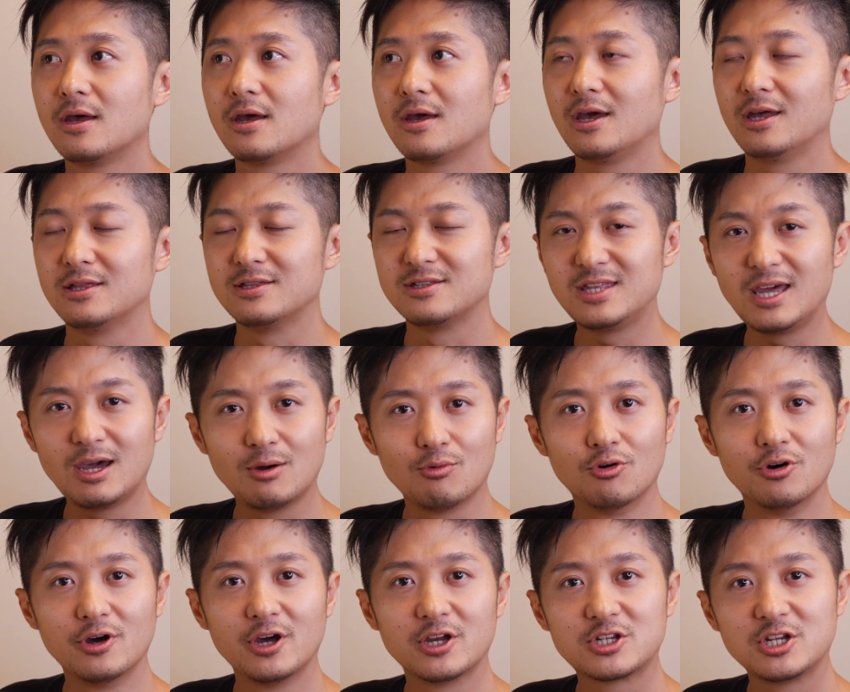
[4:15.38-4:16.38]
And that
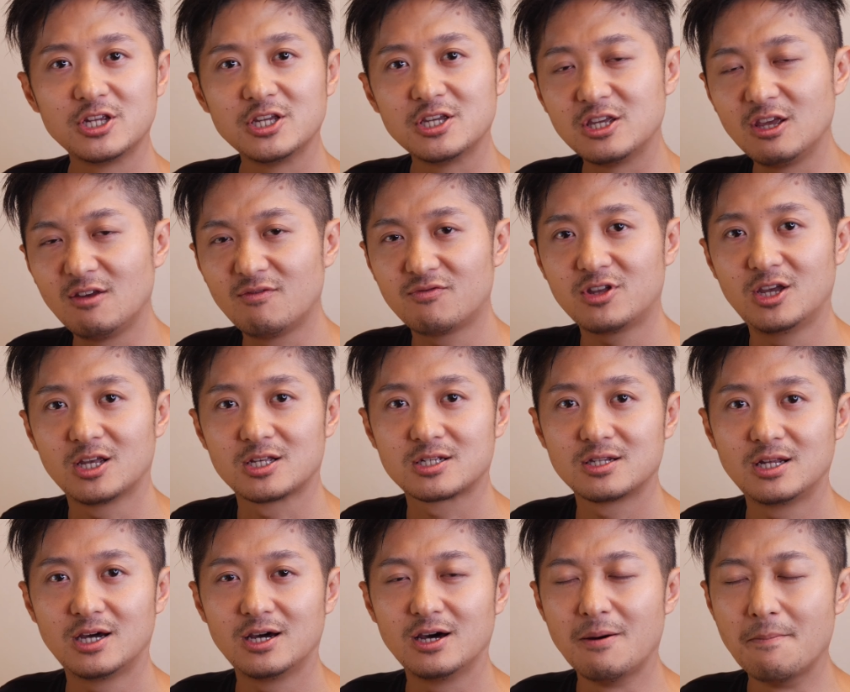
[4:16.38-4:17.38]
will actually give
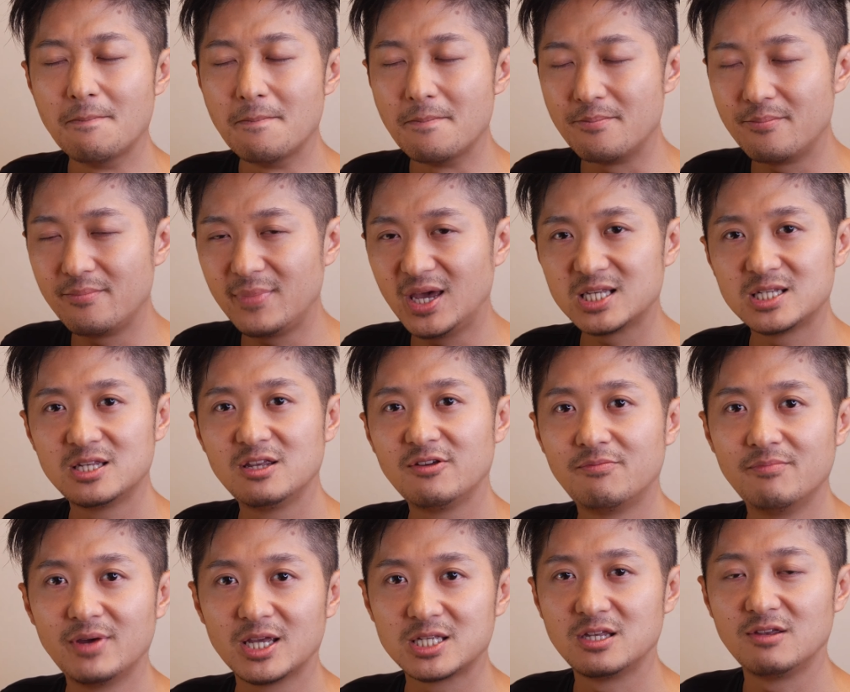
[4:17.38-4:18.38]
Tesla a
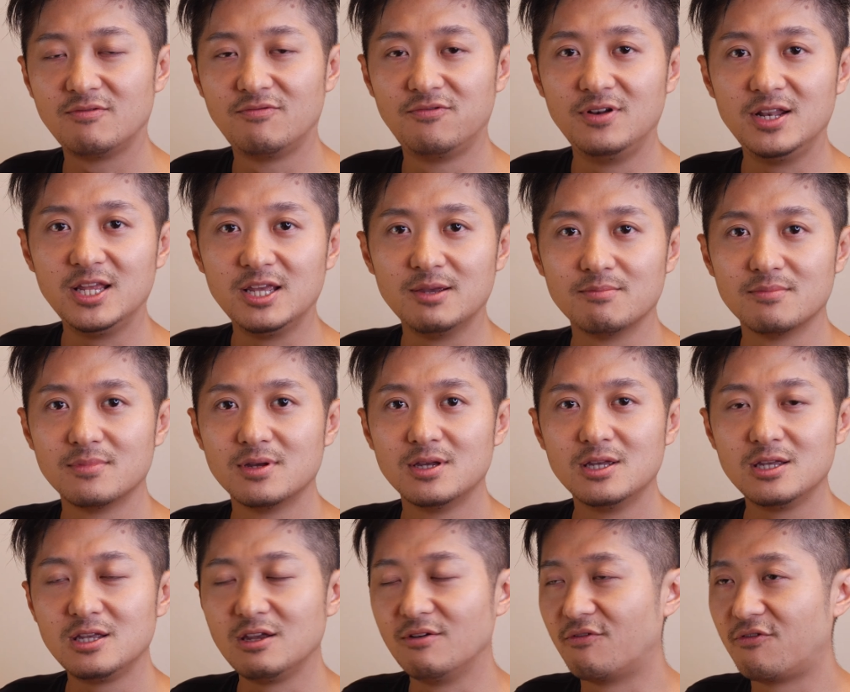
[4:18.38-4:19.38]
massive leap
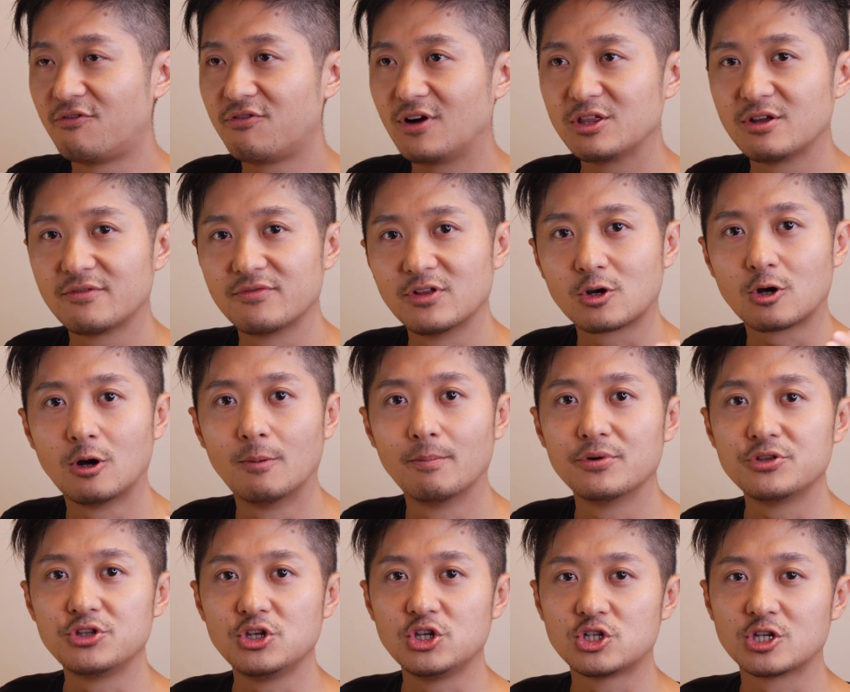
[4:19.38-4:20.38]
in front of the
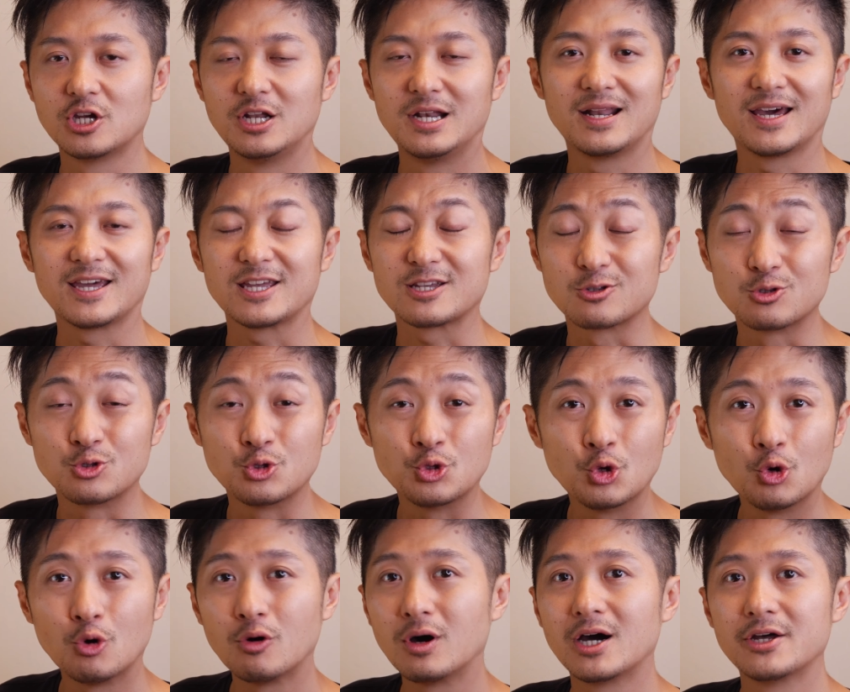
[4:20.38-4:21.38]
competition like
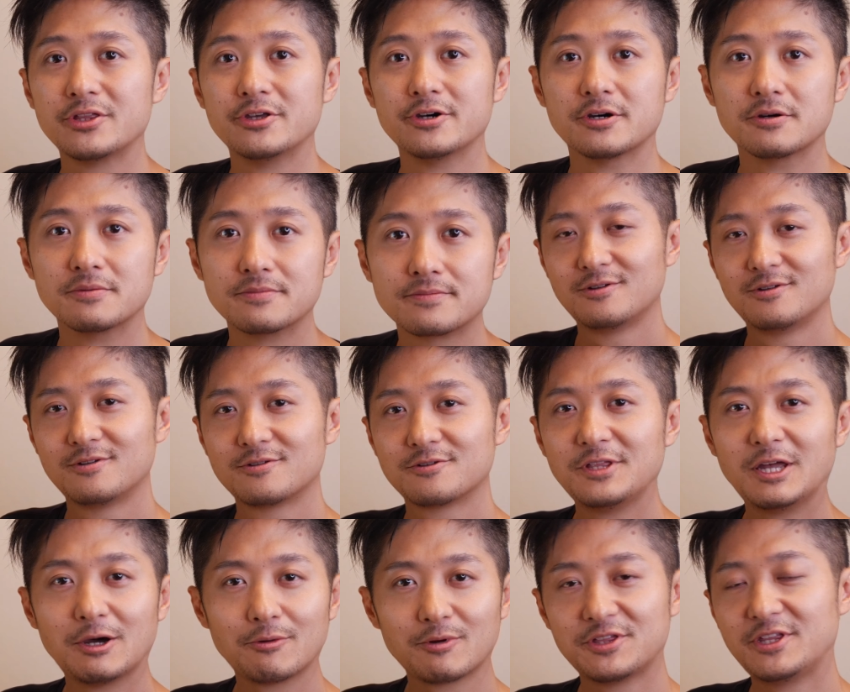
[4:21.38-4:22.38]
no other. So
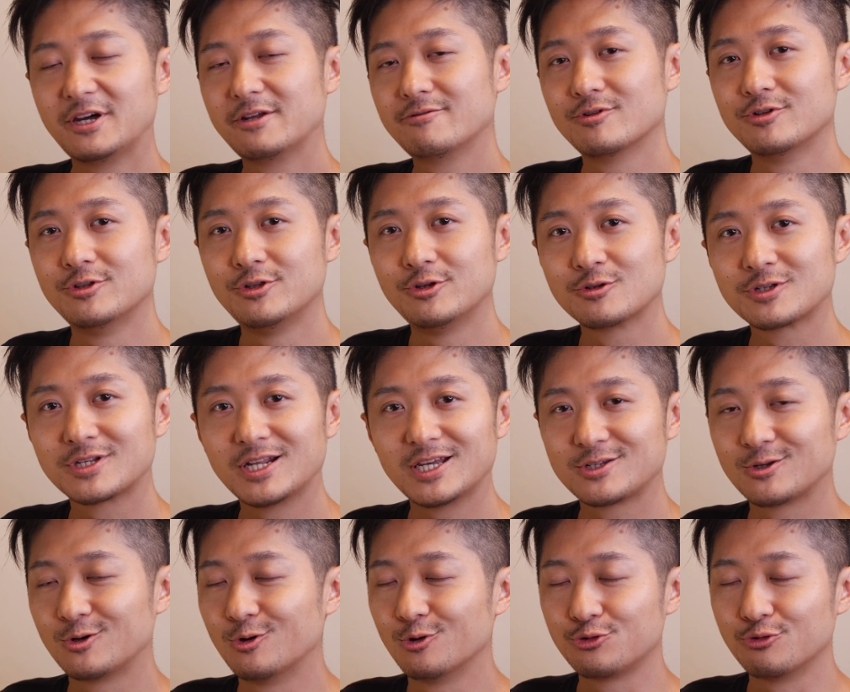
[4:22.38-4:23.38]
now we're done with the news,
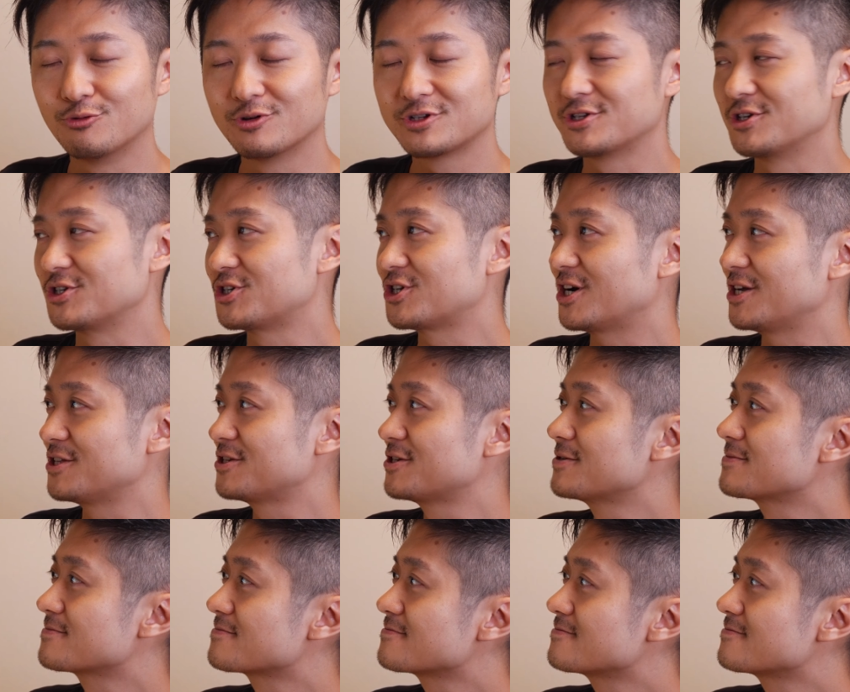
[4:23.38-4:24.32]
let's go towards the charts.